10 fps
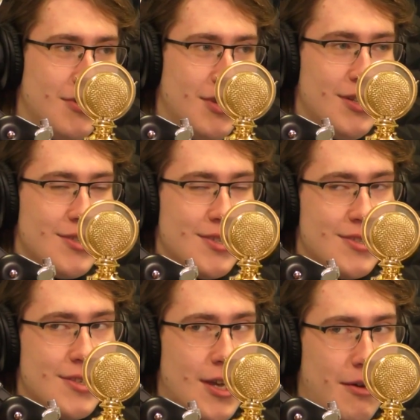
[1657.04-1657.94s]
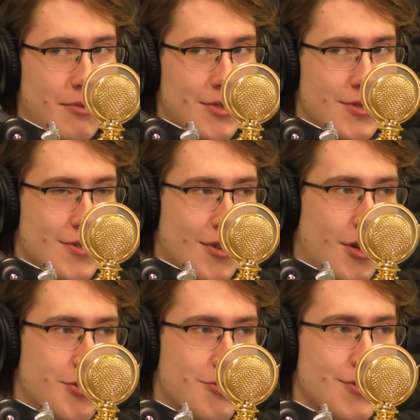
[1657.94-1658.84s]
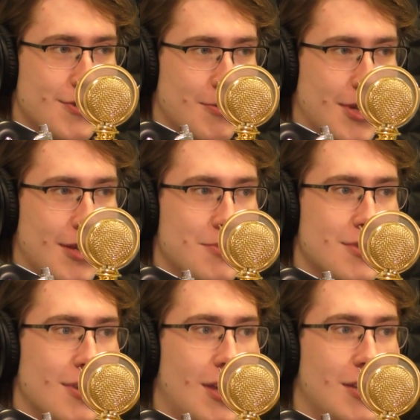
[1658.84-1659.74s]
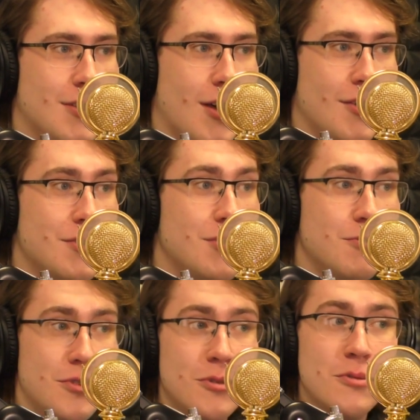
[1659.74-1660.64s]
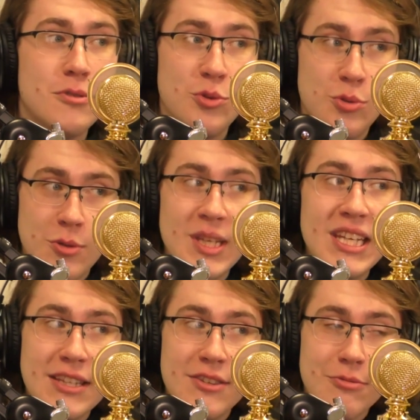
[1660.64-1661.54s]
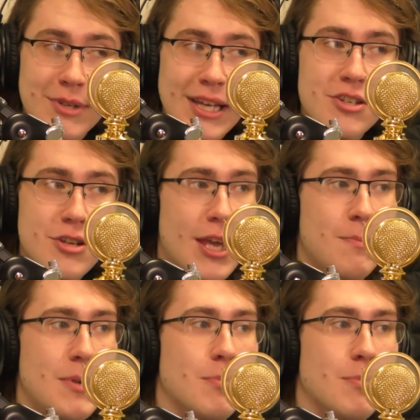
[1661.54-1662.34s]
exist in communist countries sometimes. And do you need to re-educate people?